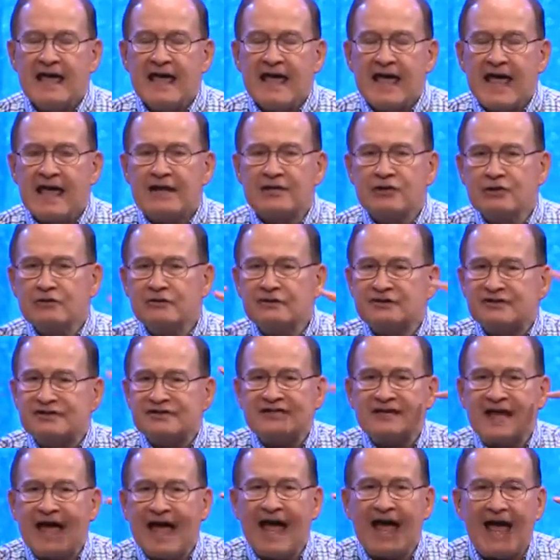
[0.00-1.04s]
and you
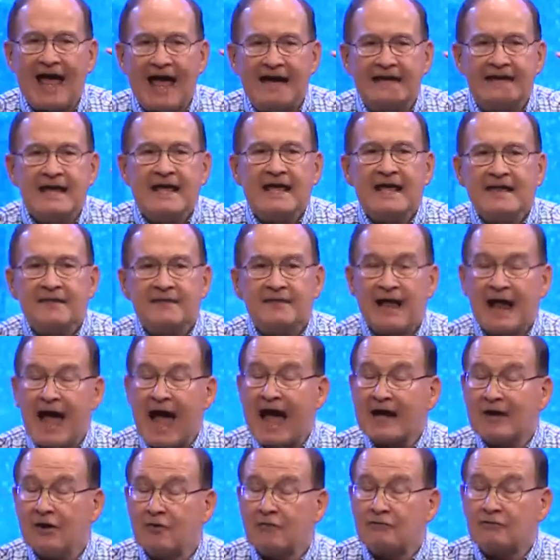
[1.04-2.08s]
decide that I
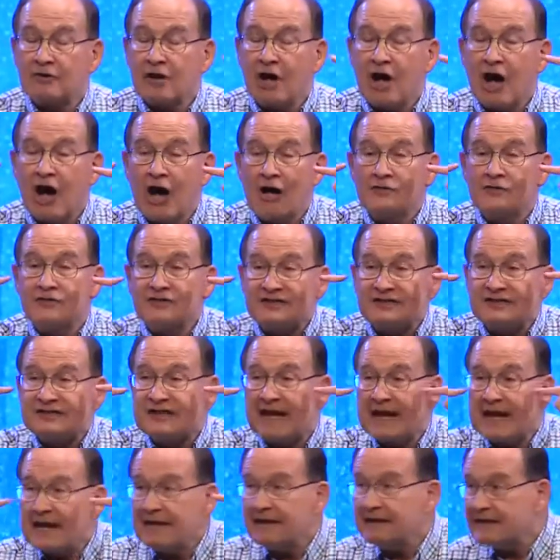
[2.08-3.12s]
don't
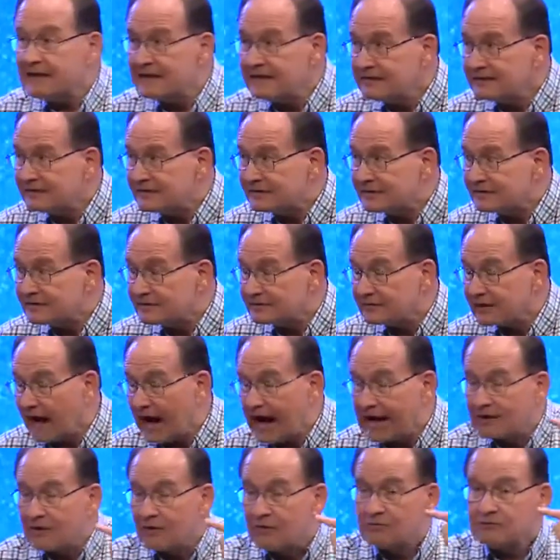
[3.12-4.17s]
understand this,
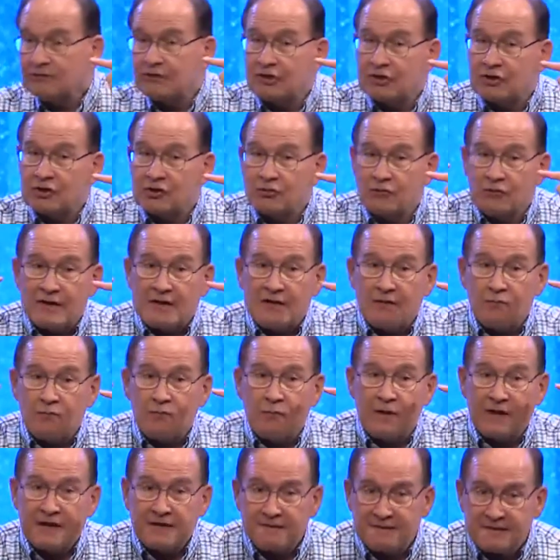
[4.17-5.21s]
I don't agree
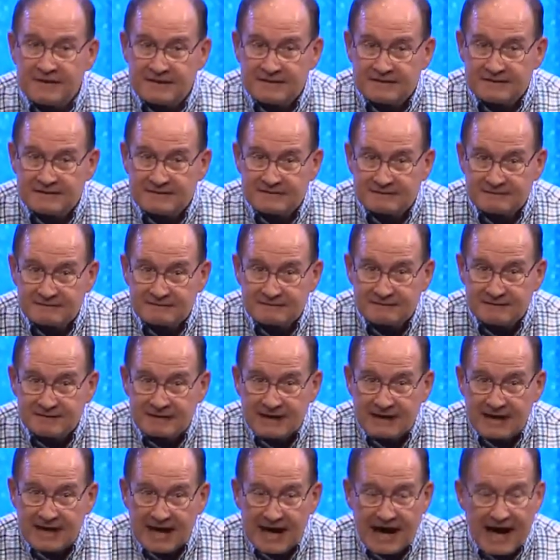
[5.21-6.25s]
with it,
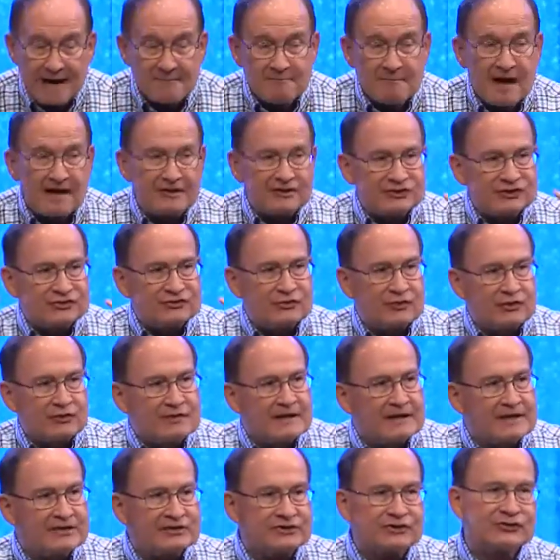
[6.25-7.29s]
I'm not sure
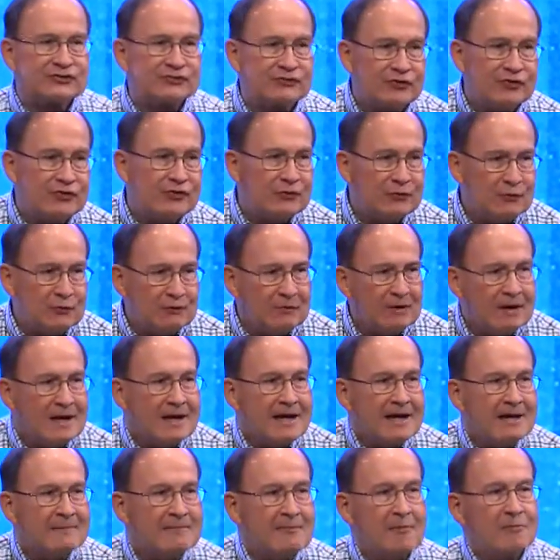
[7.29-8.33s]
that it's true,
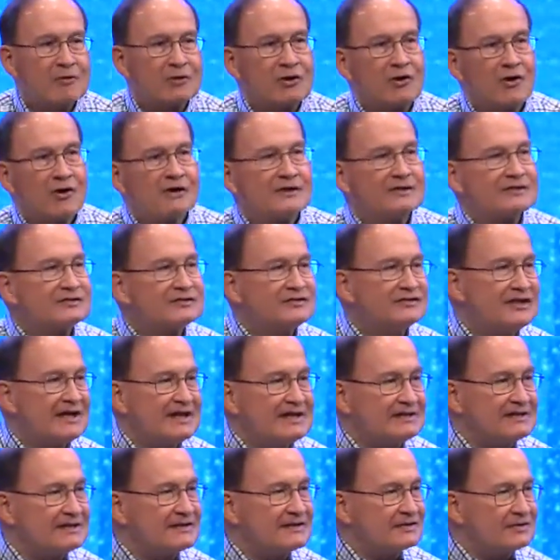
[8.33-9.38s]
but because
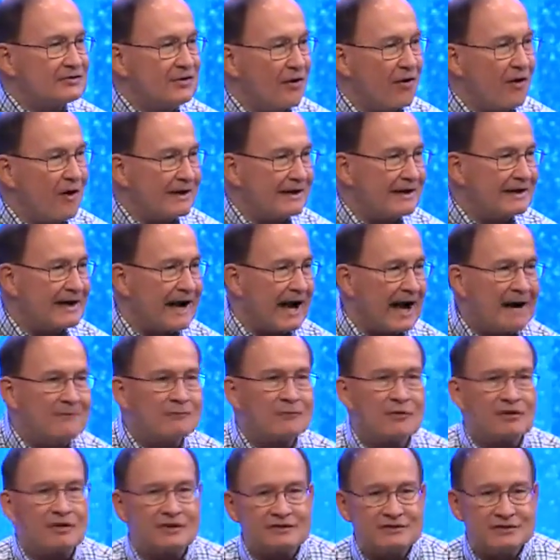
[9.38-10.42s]
Jesus taught it, I'm
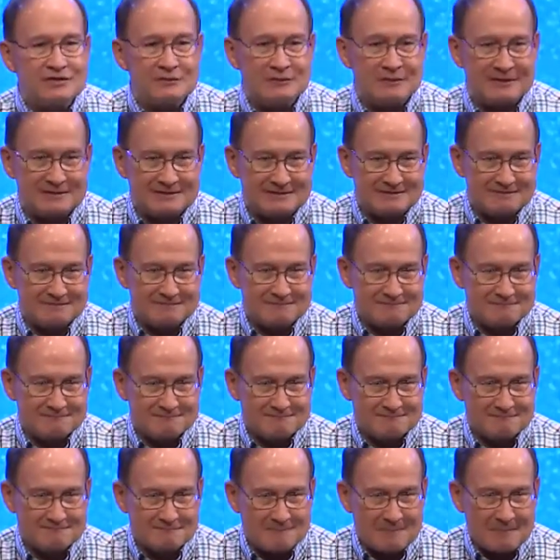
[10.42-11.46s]
going to do it.
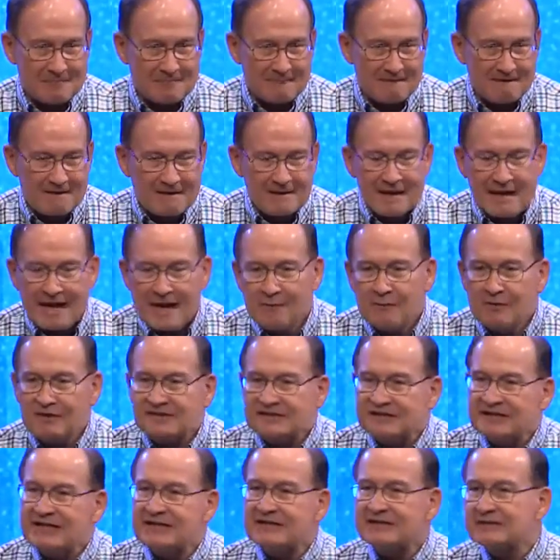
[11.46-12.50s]
And what
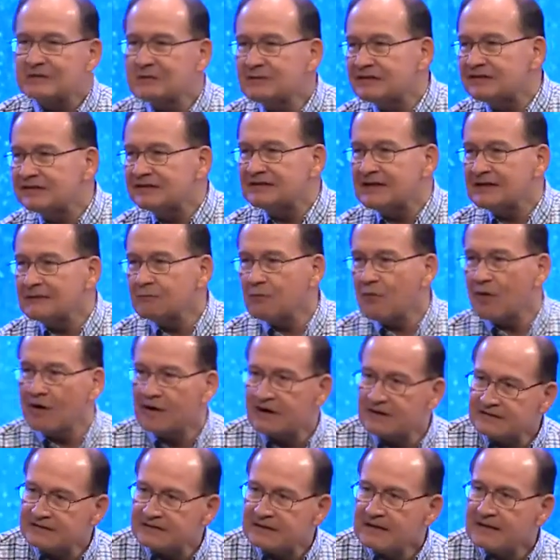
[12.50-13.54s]
C.S. Lewis said
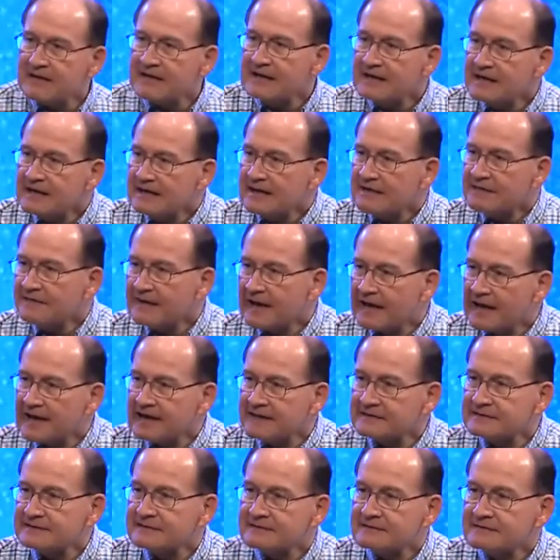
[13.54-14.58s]
was
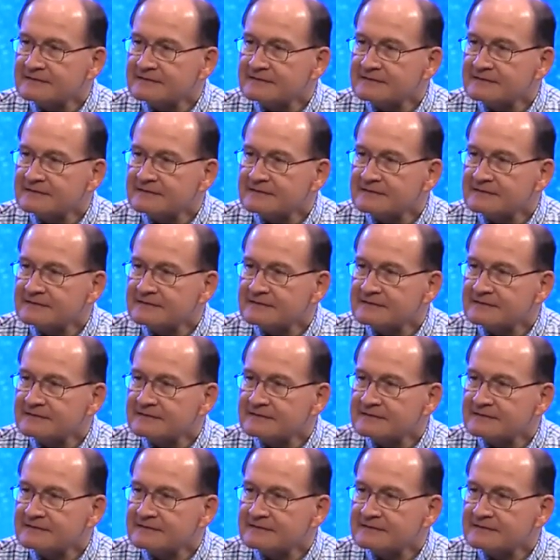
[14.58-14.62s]
that